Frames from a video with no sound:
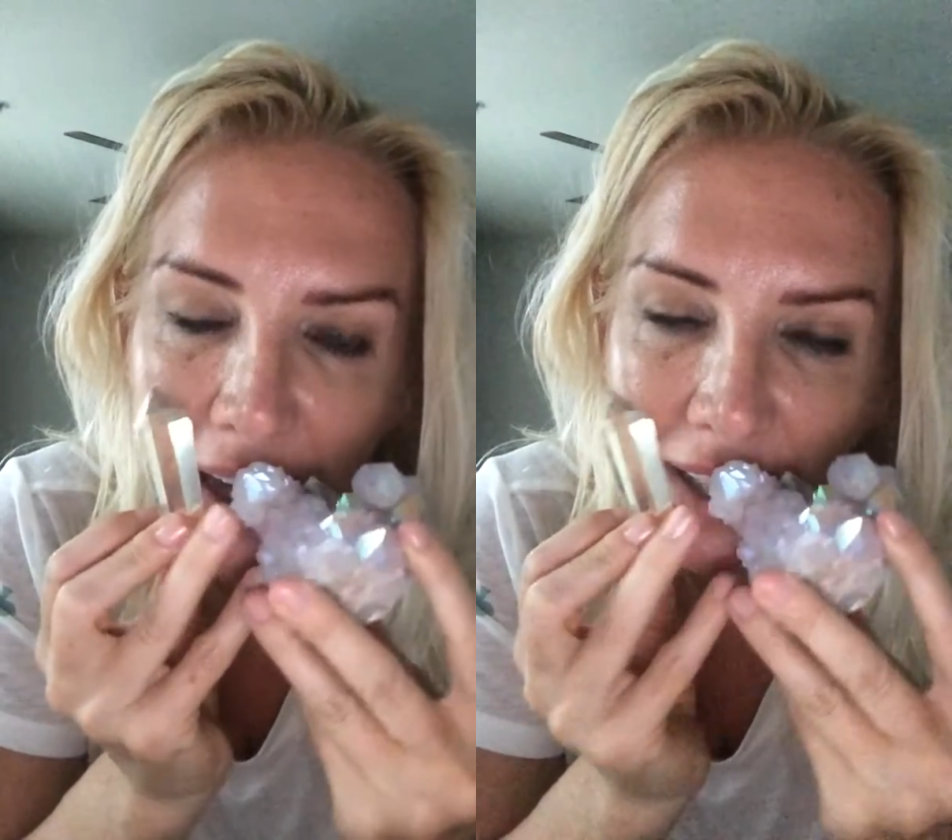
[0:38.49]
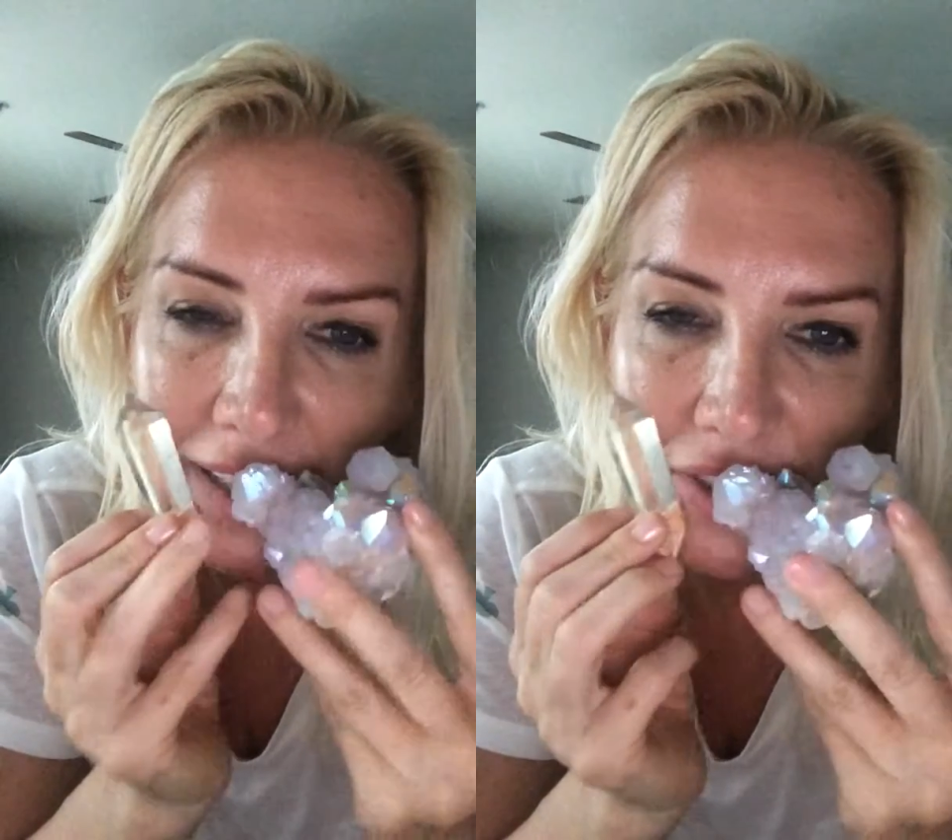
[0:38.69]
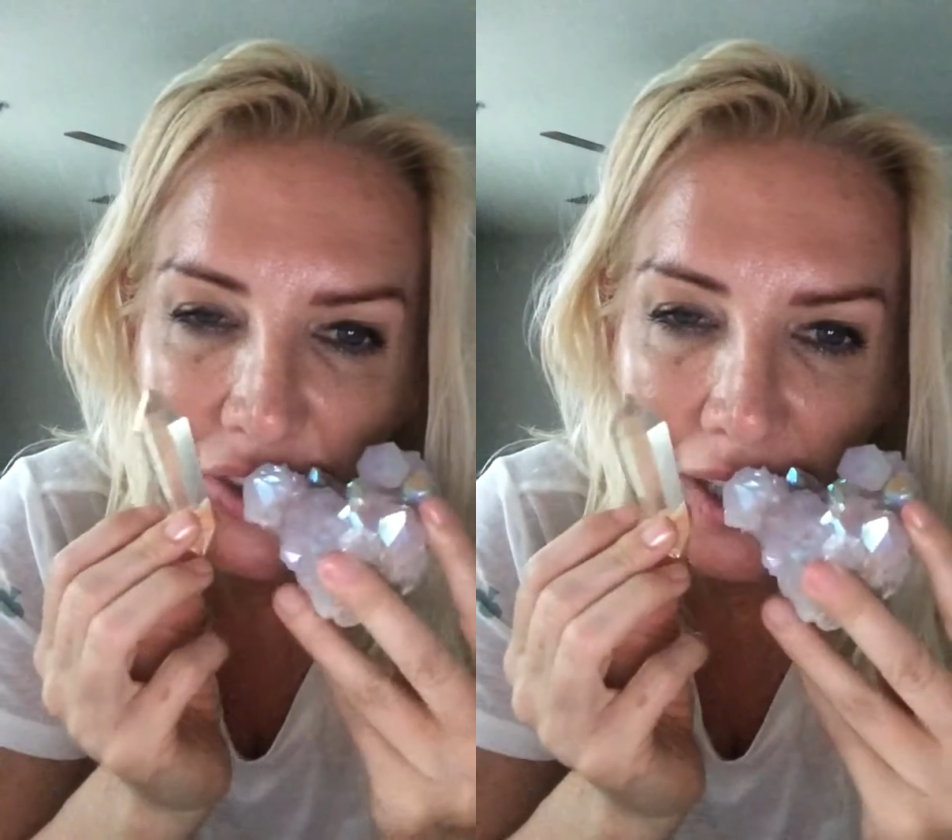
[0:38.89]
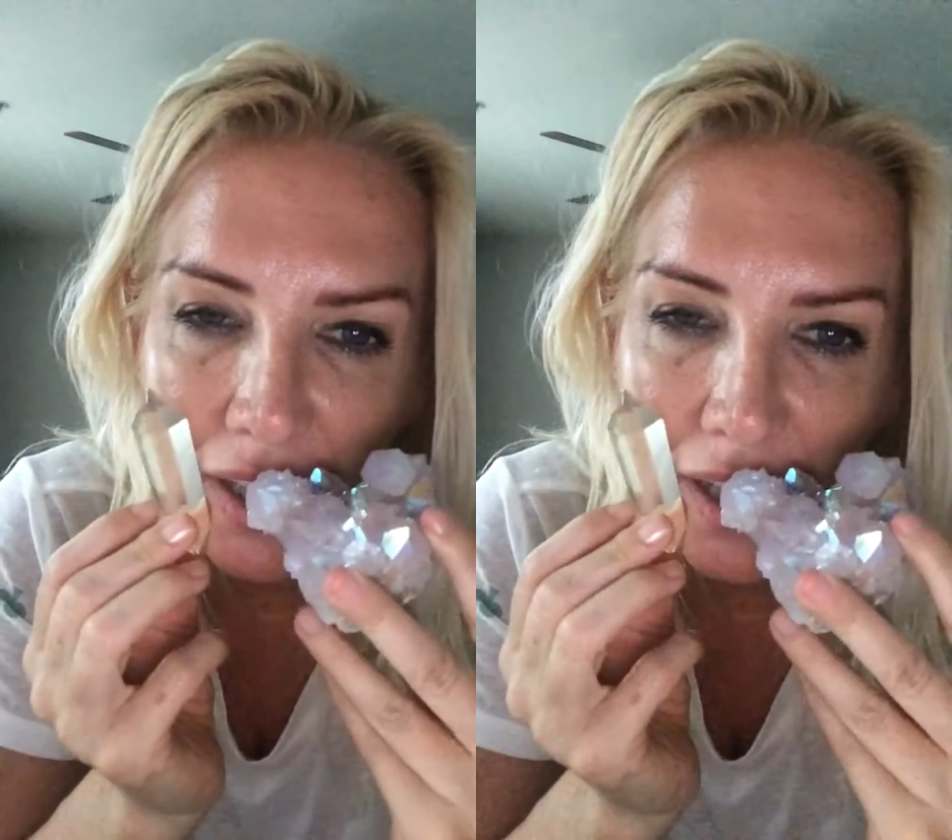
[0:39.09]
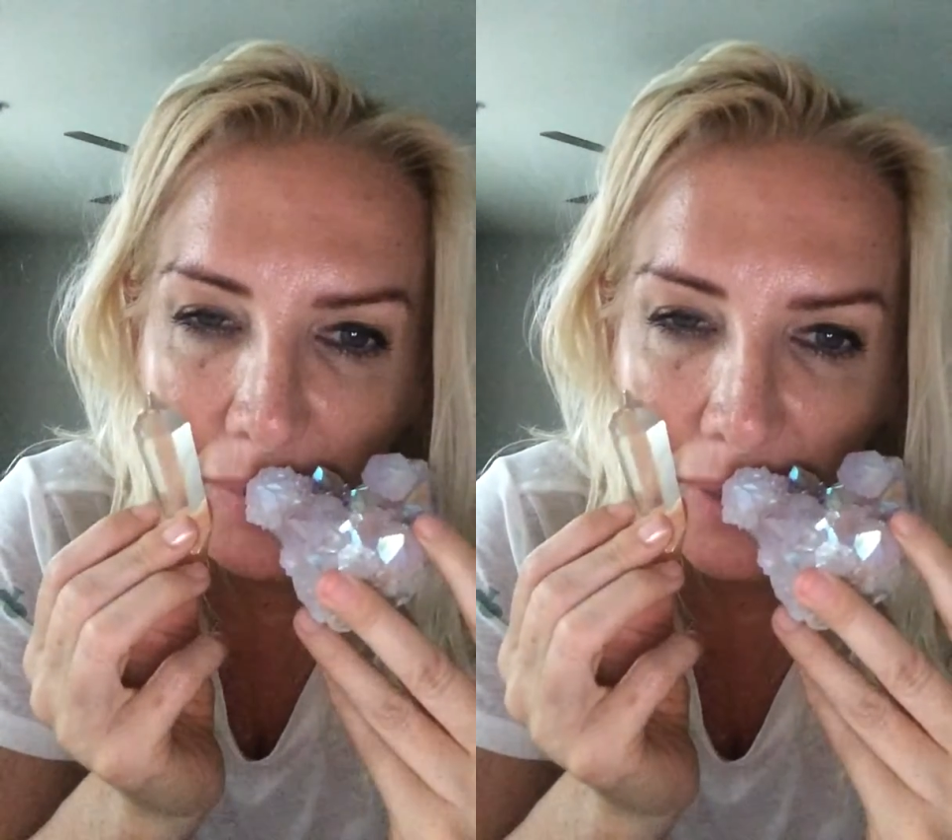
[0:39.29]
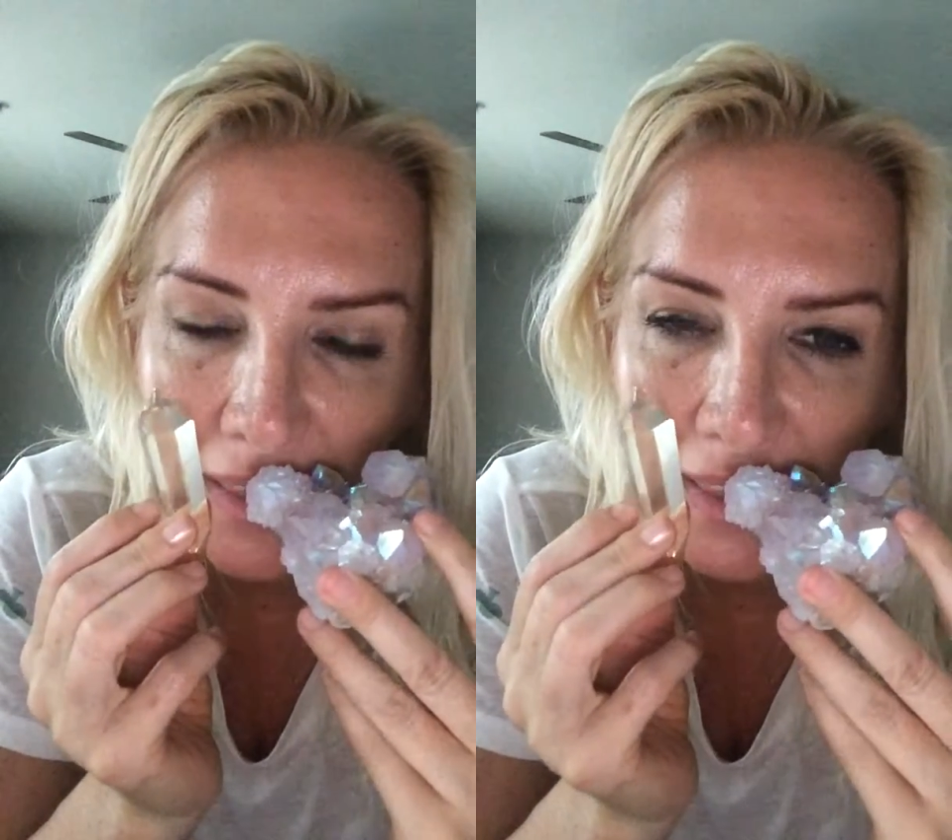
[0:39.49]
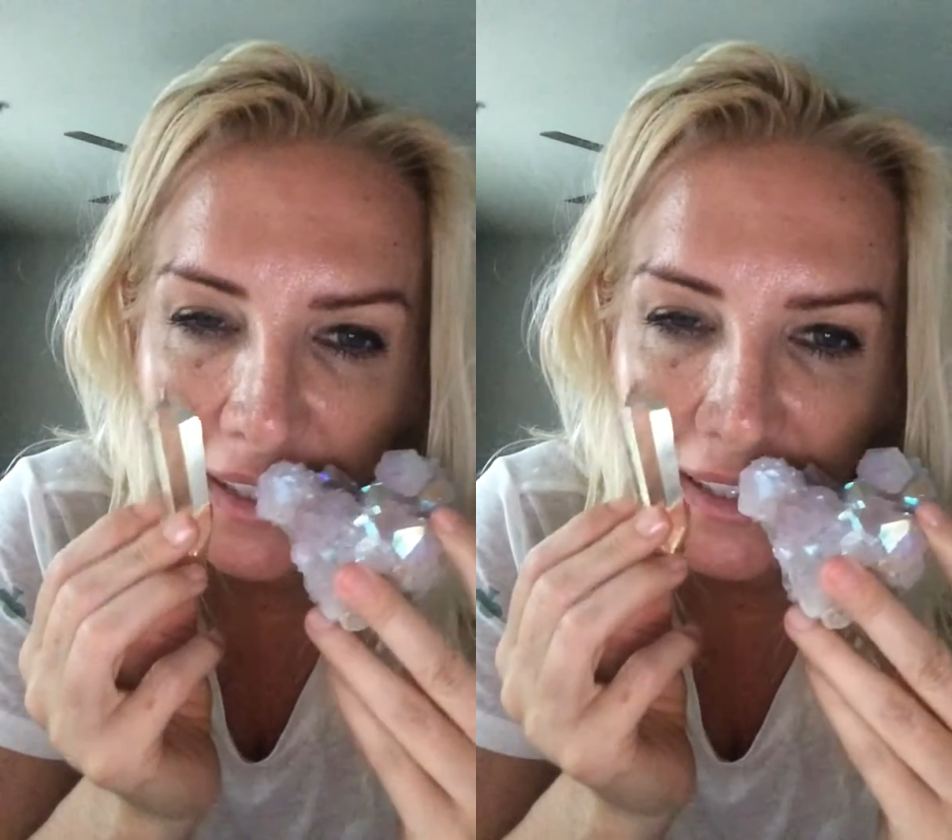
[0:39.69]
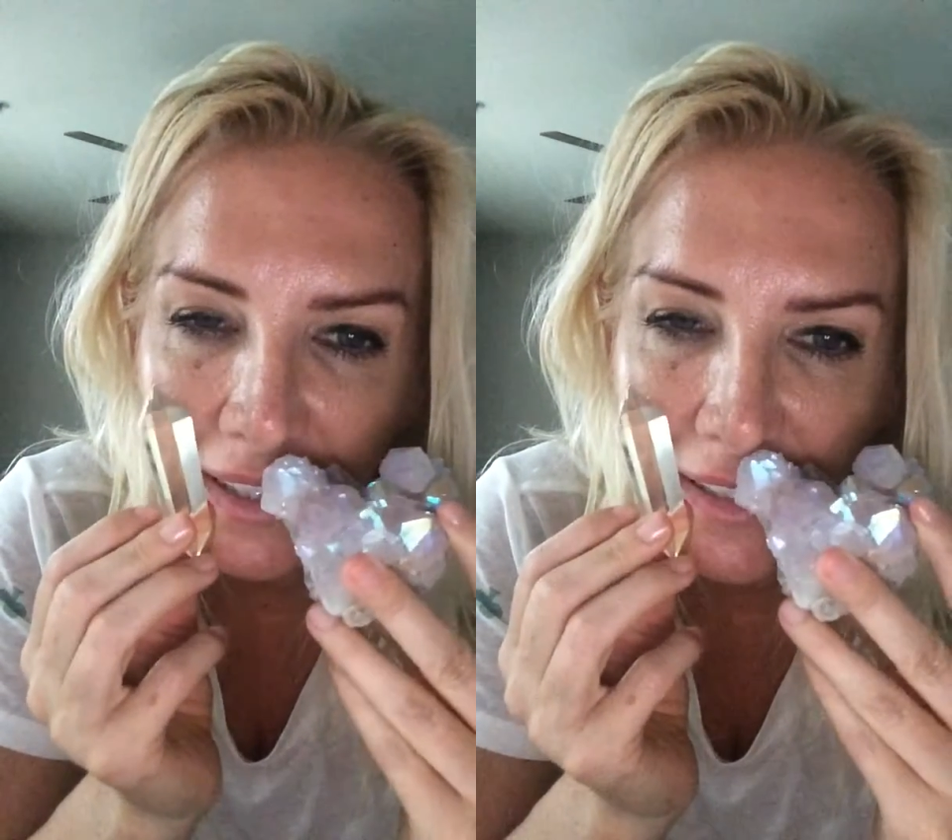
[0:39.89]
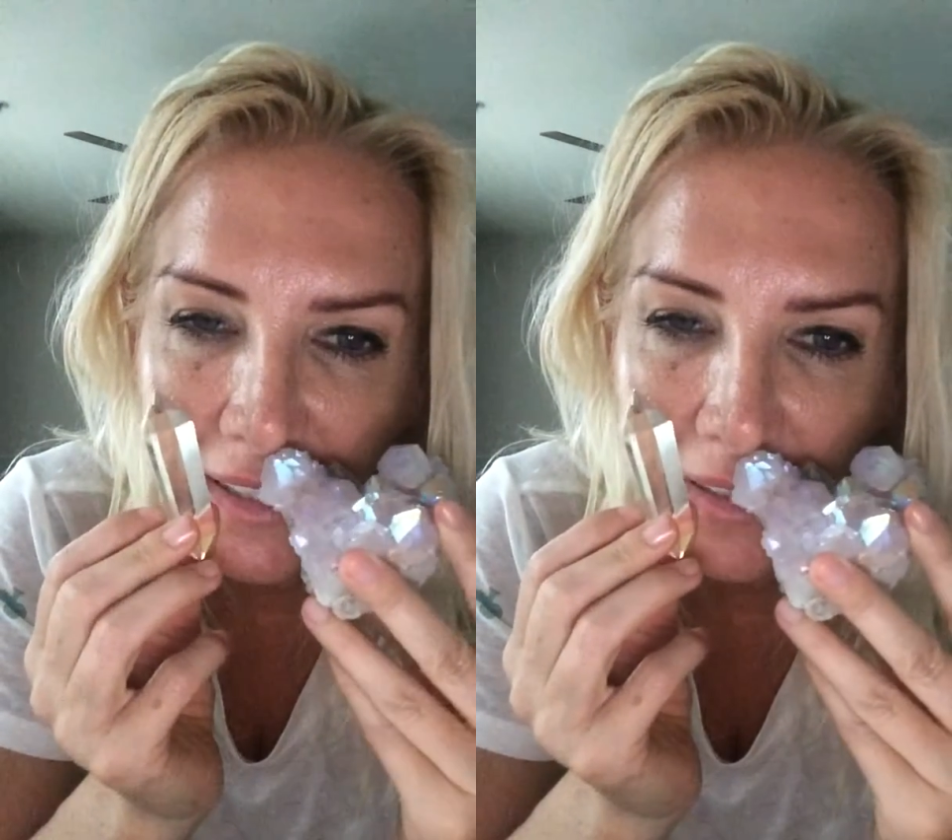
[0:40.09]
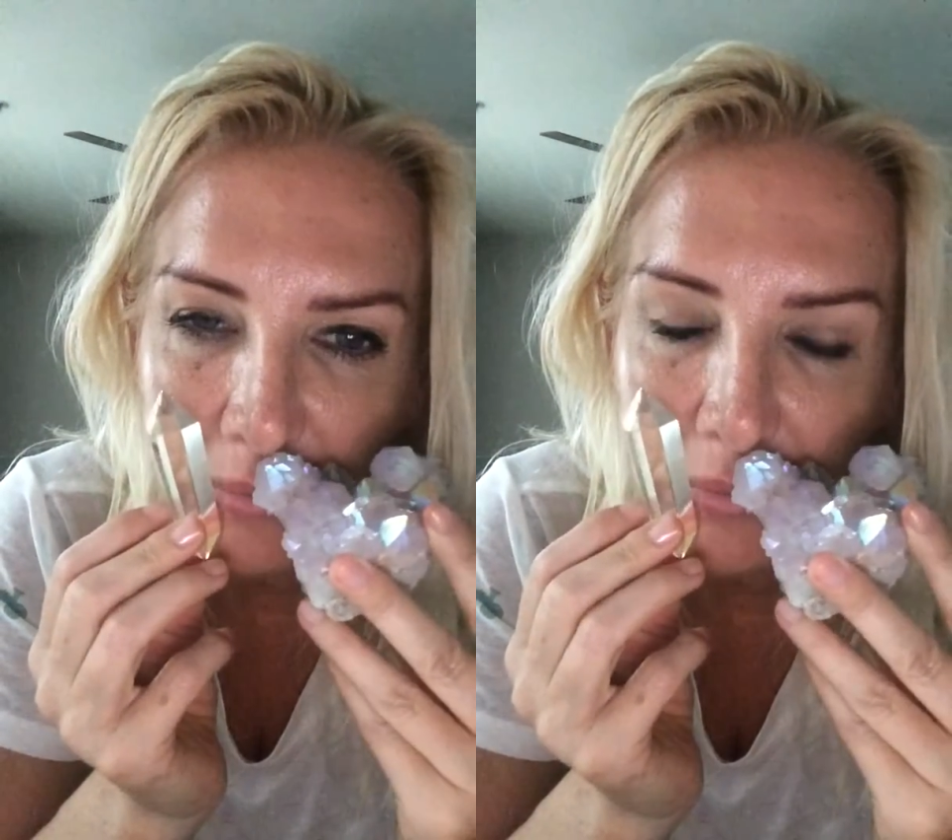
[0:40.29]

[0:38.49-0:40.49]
I get to shut up, and these